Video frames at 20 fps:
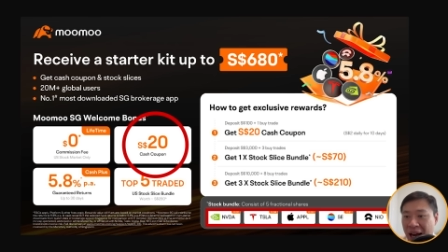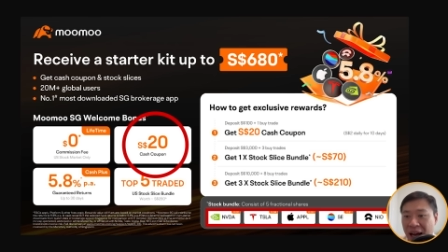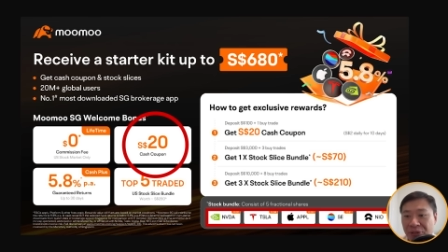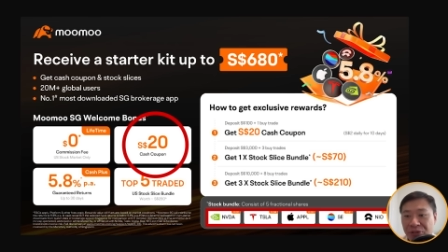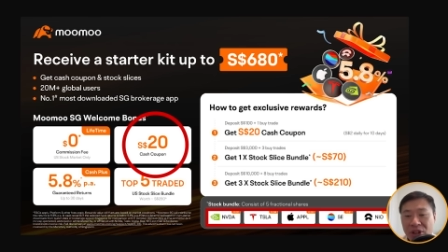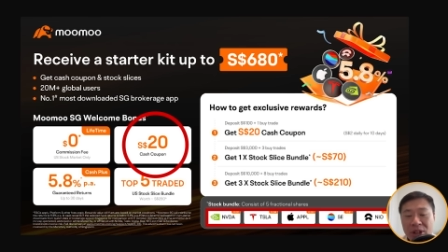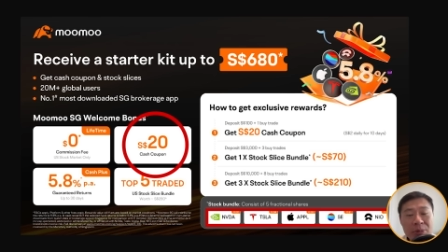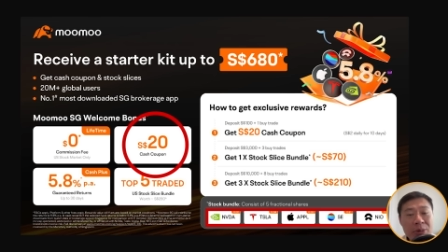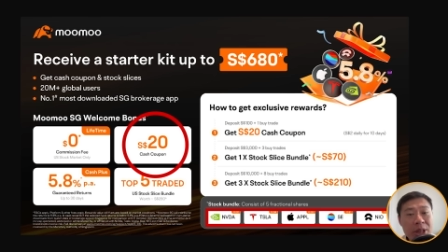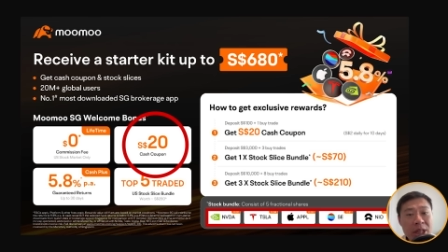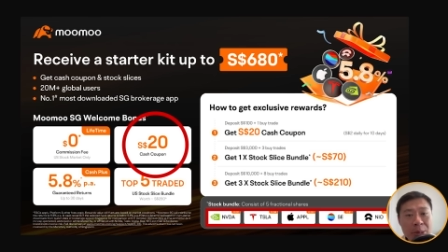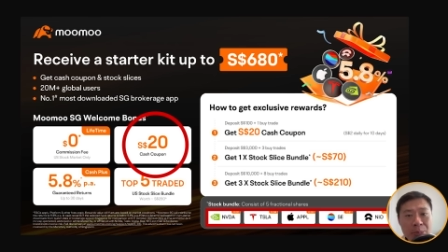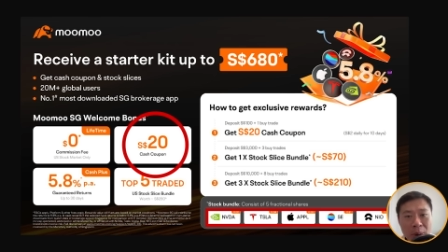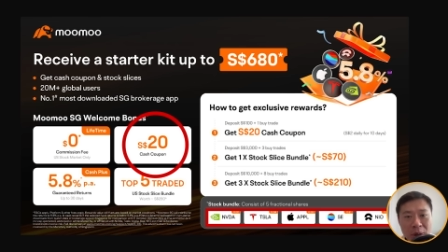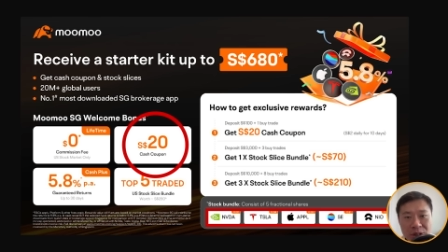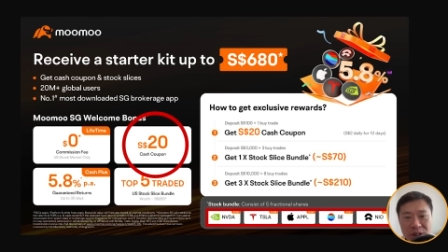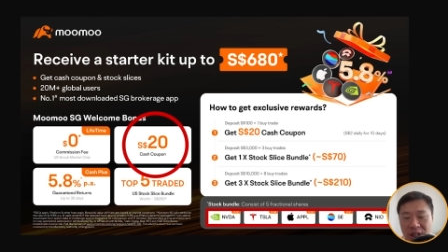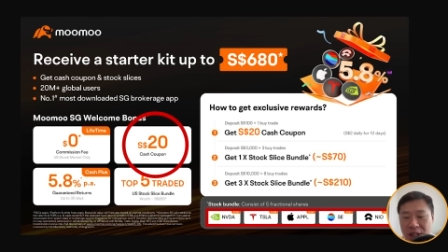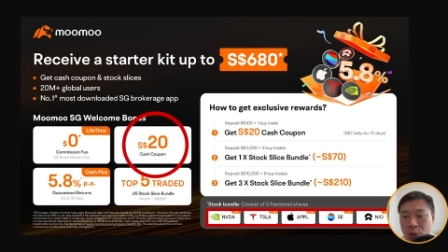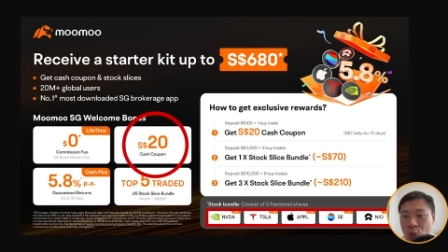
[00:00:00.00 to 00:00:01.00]
after
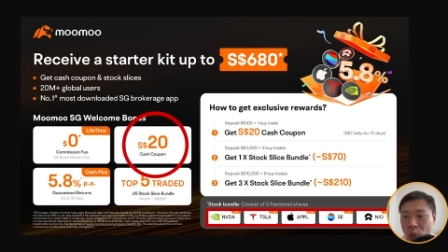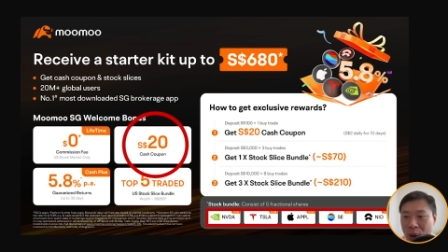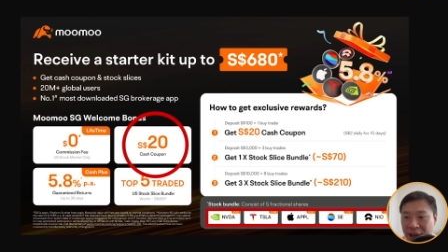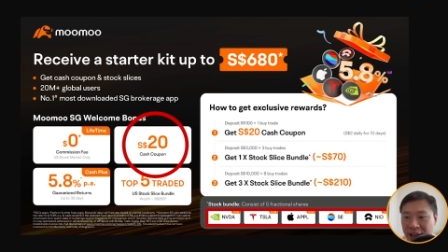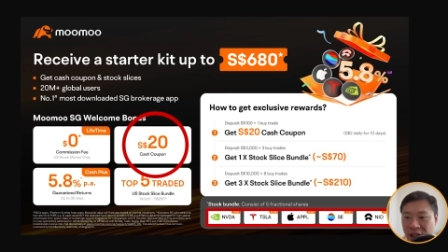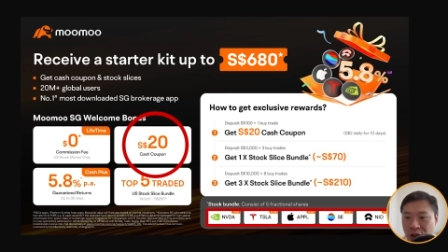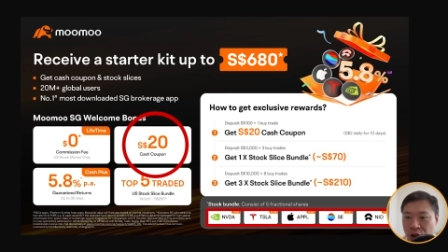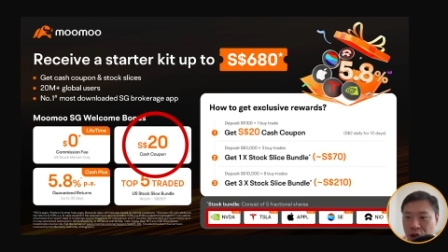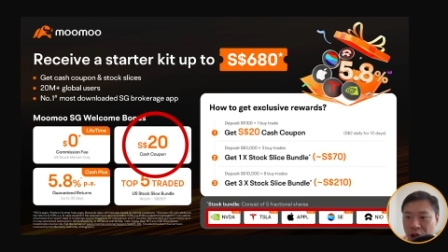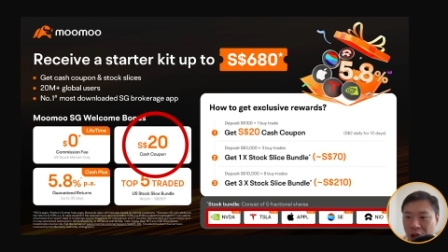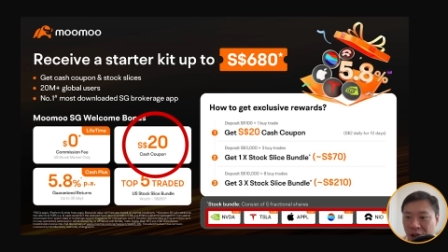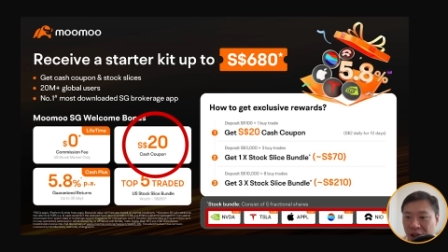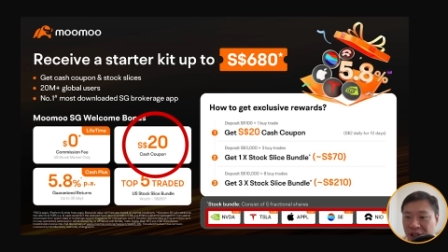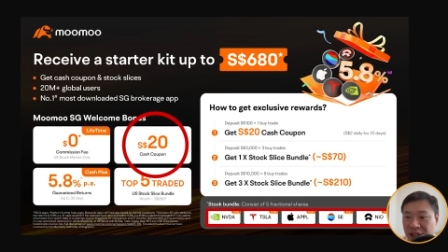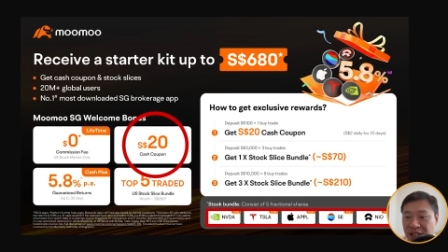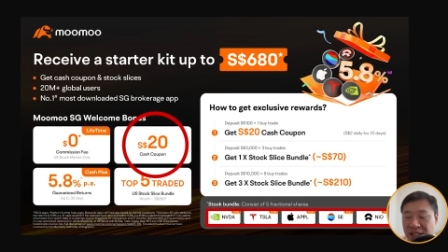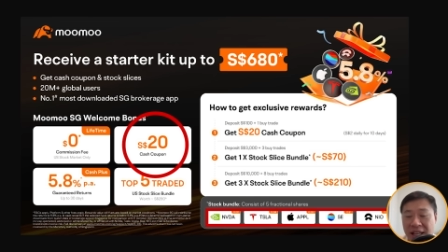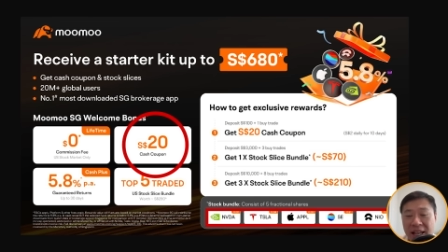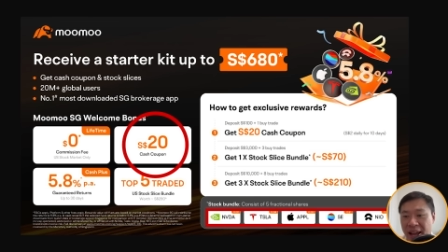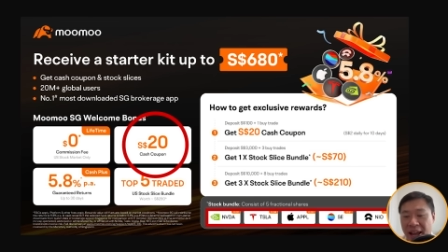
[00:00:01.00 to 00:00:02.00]
depositing
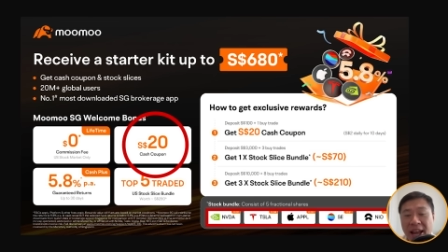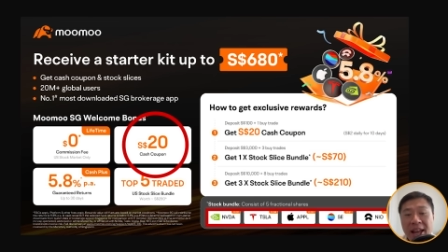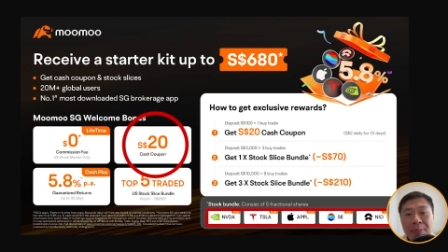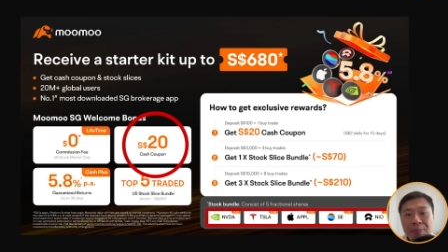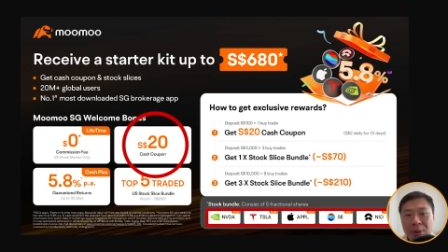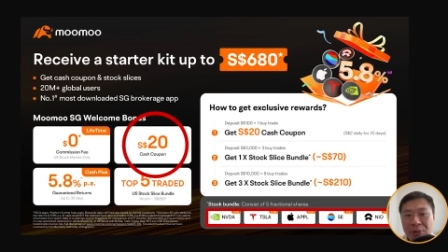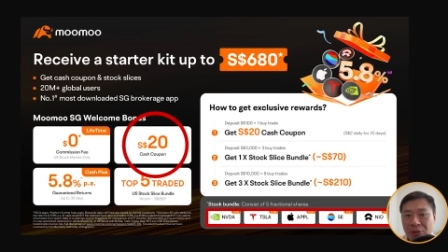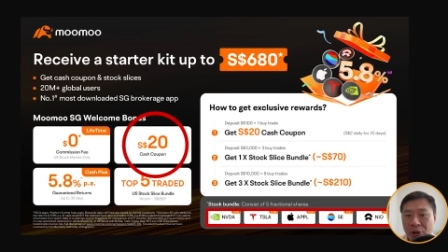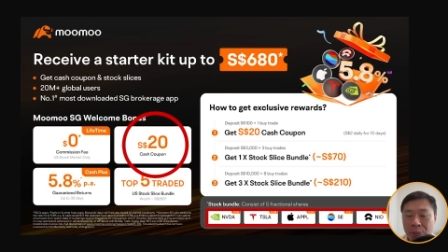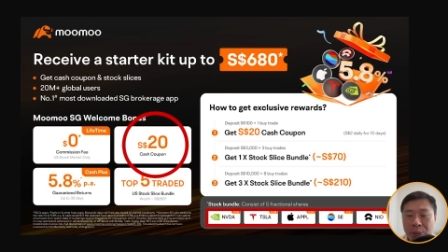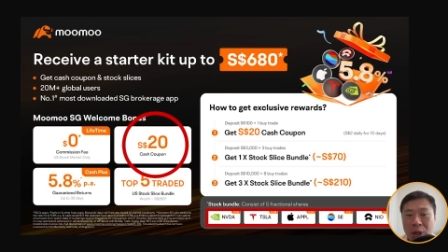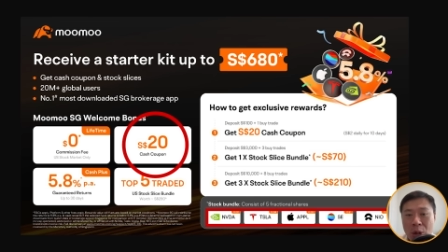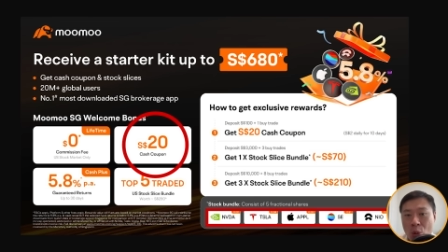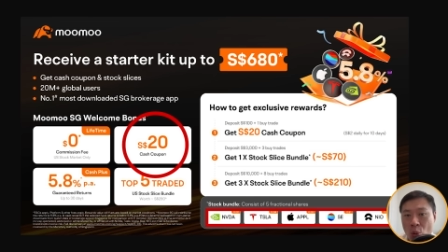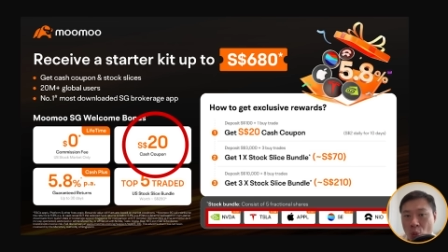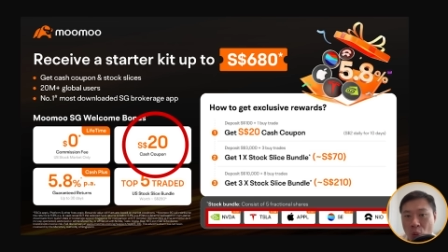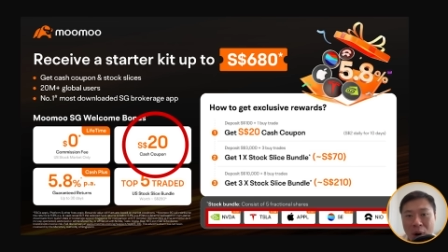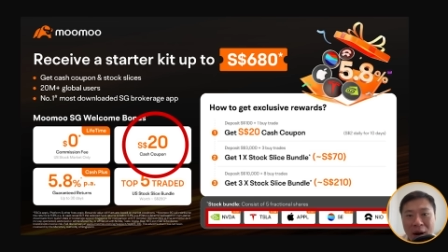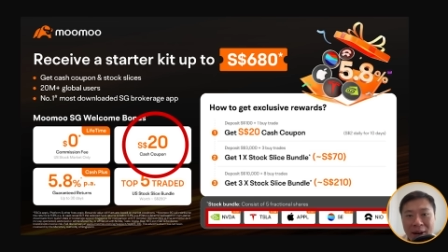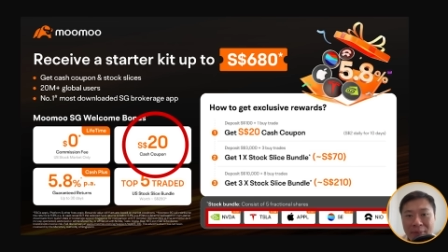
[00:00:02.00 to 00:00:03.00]
$100 and performing
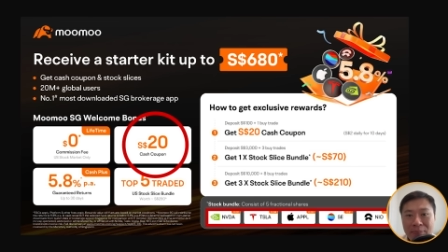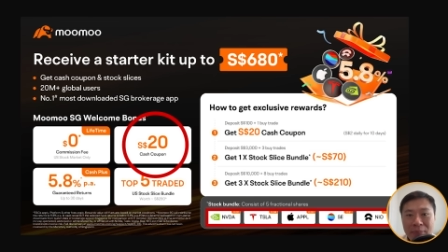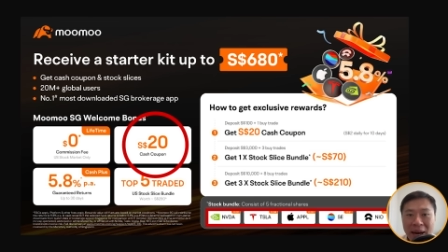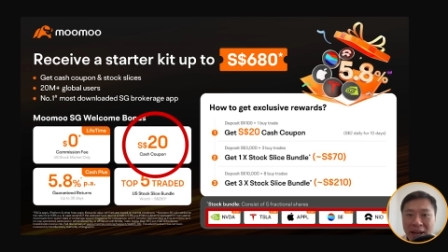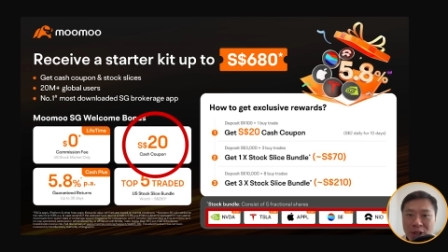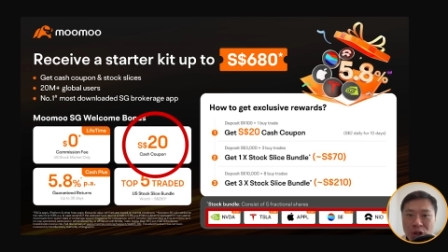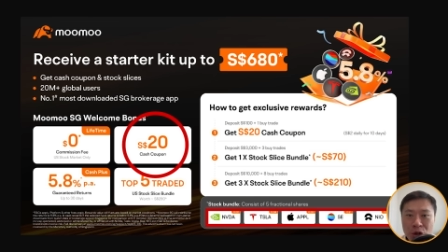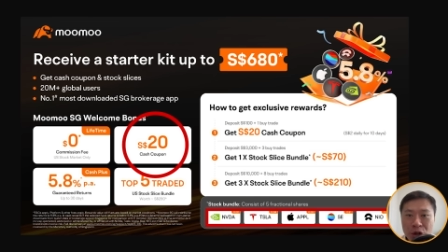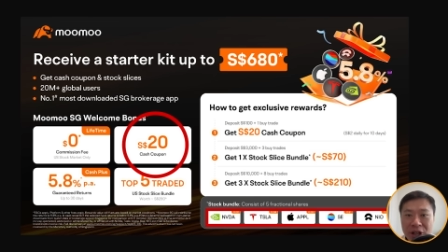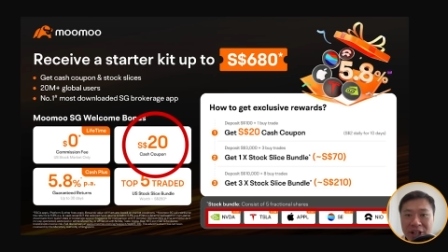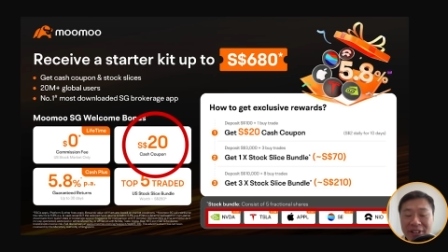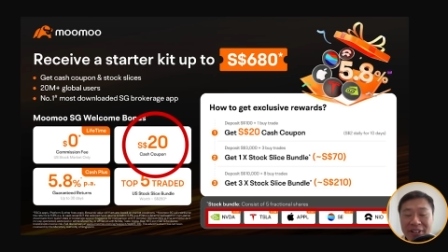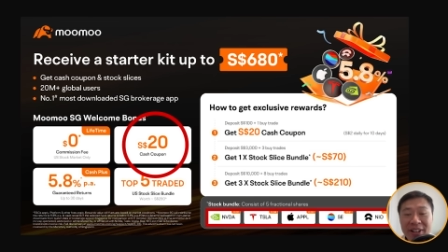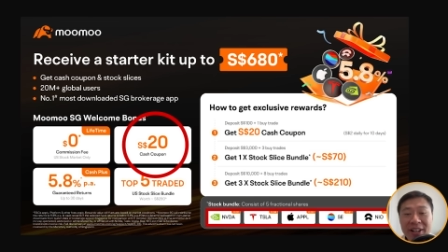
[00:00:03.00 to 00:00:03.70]
1 buy trade.